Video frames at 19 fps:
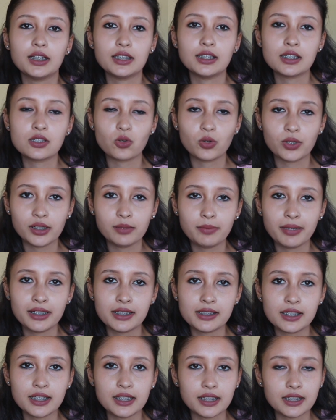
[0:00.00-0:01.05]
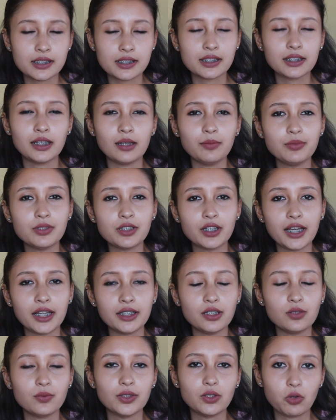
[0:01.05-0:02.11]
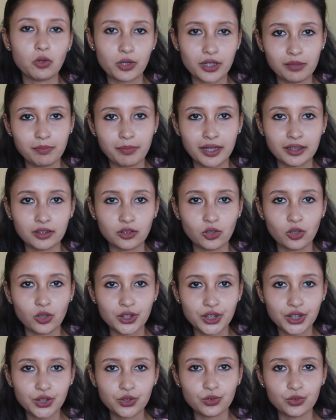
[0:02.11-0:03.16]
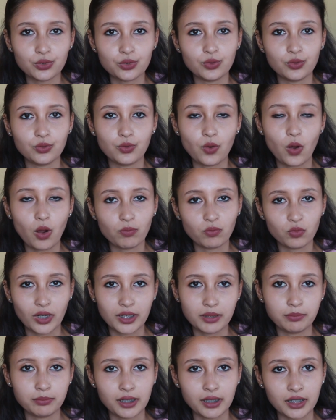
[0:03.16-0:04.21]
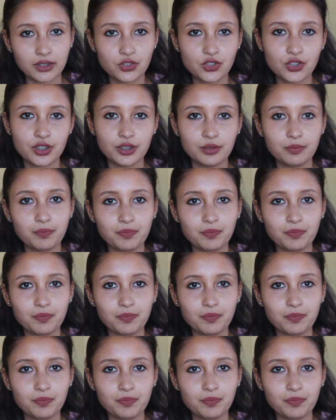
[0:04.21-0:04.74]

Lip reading: this oral medicine is clubbed together with oral pathology to form one branch.